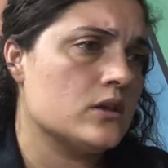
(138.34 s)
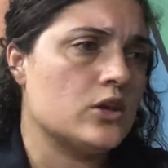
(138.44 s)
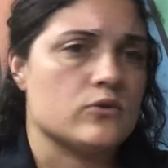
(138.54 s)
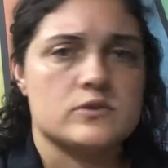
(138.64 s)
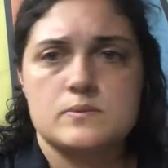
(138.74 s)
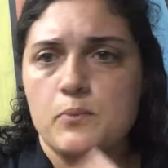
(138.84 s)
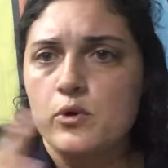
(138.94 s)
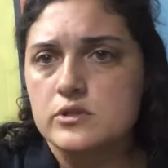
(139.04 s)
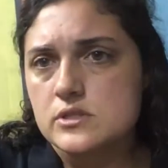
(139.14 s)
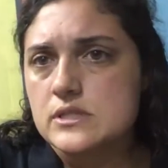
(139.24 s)
you know,
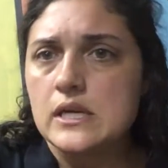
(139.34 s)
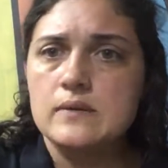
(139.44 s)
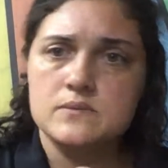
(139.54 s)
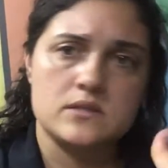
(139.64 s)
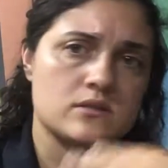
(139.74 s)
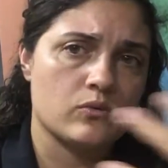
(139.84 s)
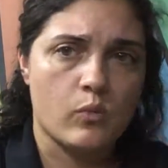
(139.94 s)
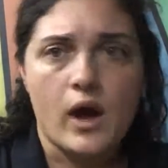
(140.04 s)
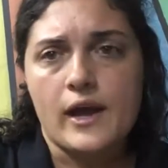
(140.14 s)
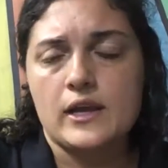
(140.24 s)
sports teams. It's the
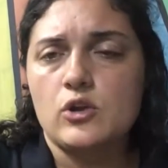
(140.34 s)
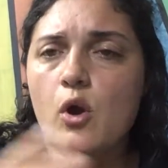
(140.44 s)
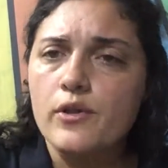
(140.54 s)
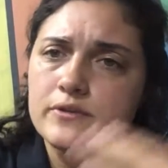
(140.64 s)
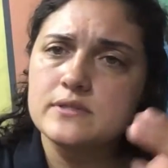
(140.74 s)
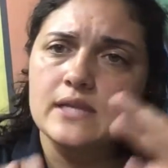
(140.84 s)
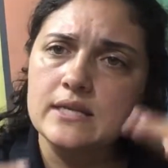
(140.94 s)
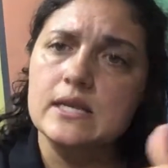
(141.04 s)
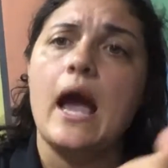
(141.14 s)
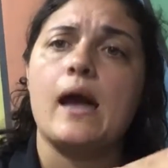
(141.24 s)
Y. You know, all those
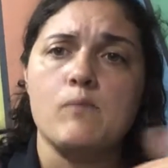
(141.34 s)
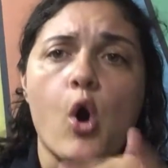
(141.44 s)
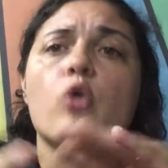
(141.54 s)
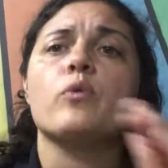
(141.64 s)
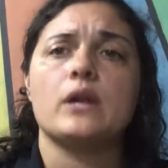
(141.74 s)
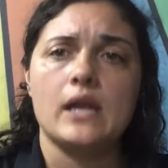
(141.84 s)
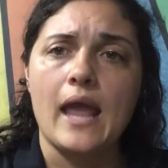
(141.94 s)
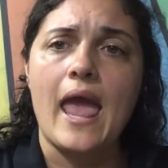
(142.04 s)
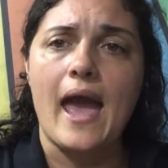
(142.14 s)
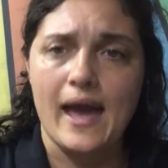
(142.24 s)
things that I'm already
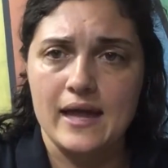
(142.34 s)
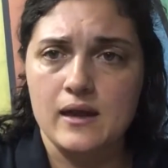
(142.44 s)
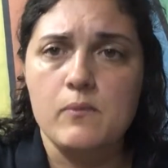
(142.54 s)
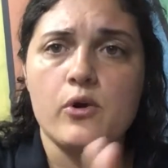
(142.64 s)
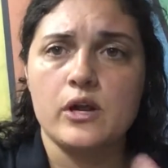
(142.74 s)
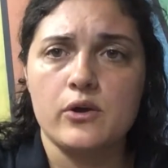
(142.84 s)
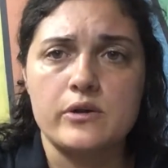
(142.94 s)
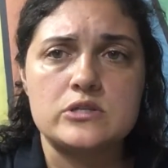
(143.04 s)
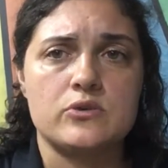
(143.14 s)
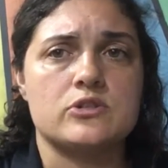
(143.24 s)
at, I'm already
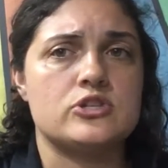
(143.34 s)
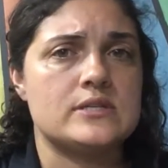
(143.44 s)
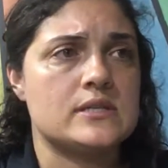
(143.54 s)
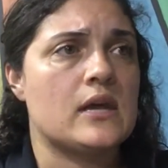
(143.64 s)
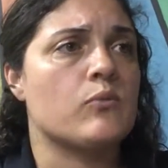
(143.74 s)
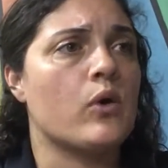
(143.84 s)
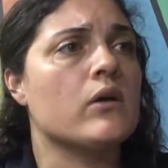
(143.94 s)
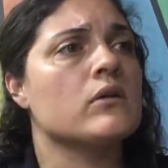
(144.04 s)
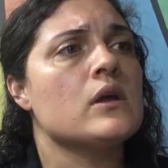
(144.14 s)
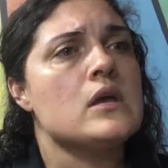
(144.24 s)
going to. And she said,
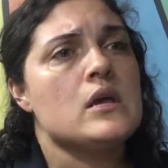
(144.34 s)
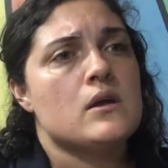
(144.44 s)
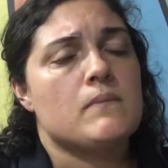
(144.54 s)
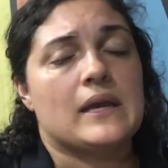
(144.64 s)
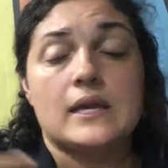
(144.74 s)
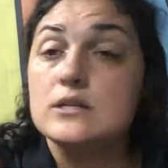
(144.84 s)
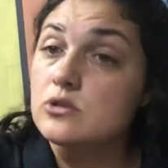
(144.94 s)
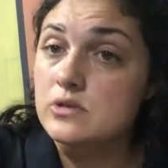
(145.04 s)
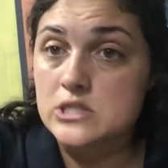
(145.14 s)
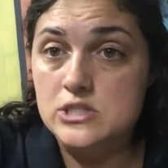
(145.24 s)
well, my kids
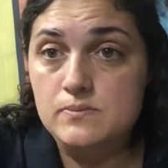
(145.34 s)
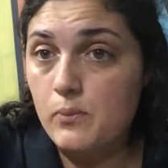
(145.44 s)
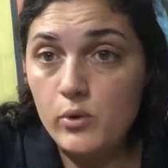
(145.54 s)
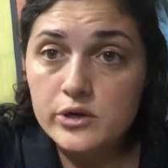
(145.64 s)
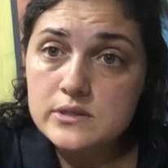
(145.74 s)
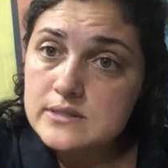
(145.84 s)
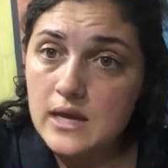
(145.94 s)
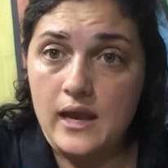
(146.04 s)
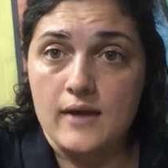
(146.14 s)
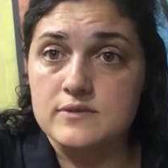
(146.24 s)
are in sports.
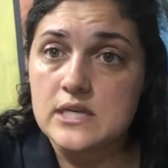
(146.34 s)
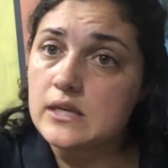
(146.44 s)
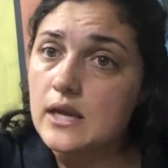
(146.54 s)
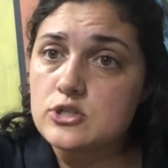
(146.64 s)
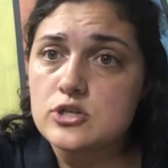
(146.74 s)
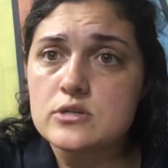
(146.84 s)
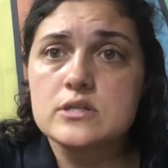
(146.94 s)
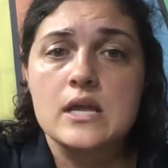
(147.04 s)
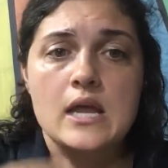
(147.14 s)
I have teenagers.